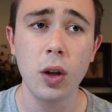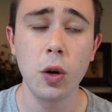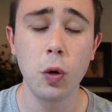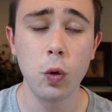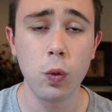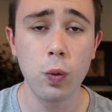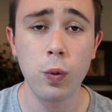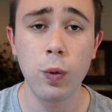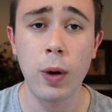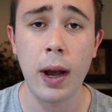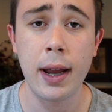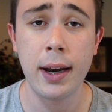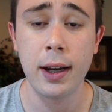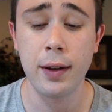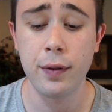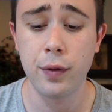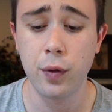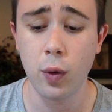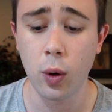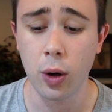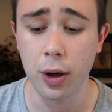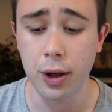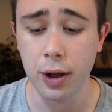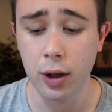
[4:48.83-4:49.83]
ready
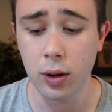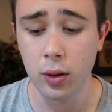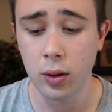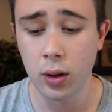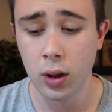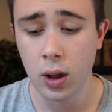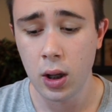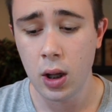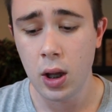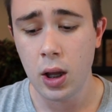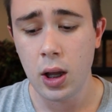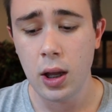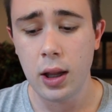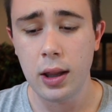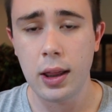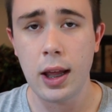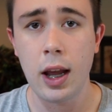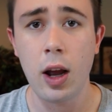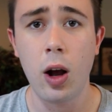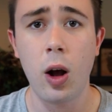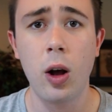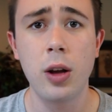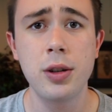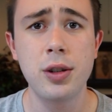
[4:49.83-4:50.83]
for you.
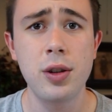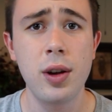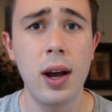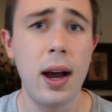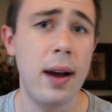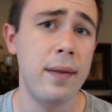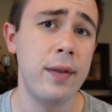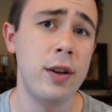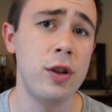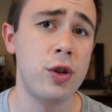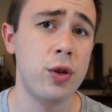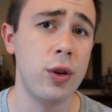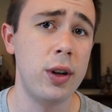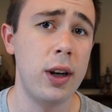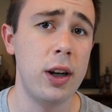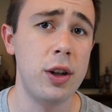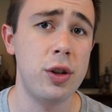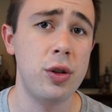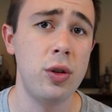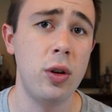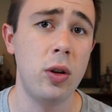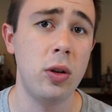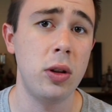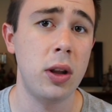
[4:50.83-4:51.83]
They also have a
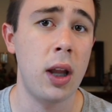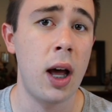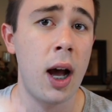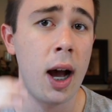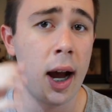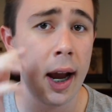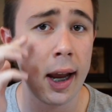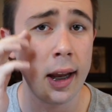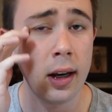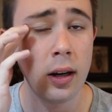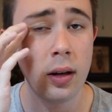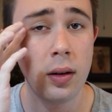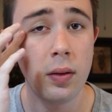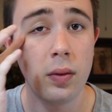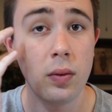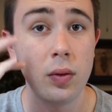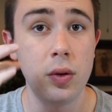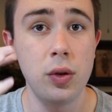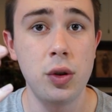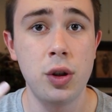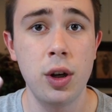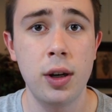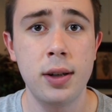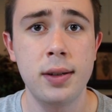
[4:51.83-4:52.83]
traditional line,
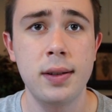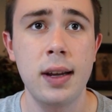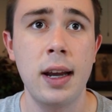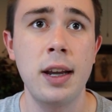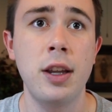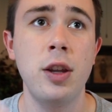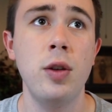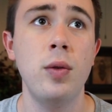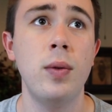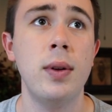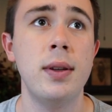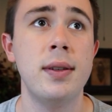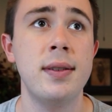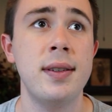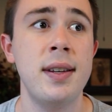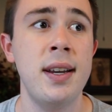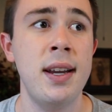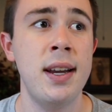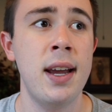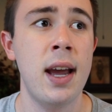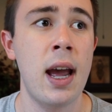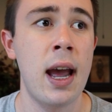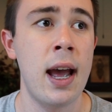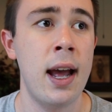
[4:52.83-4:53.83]
just like you would
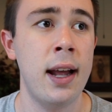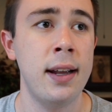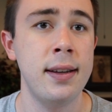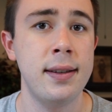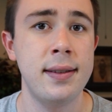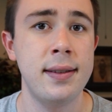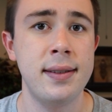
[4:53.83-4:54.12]
see at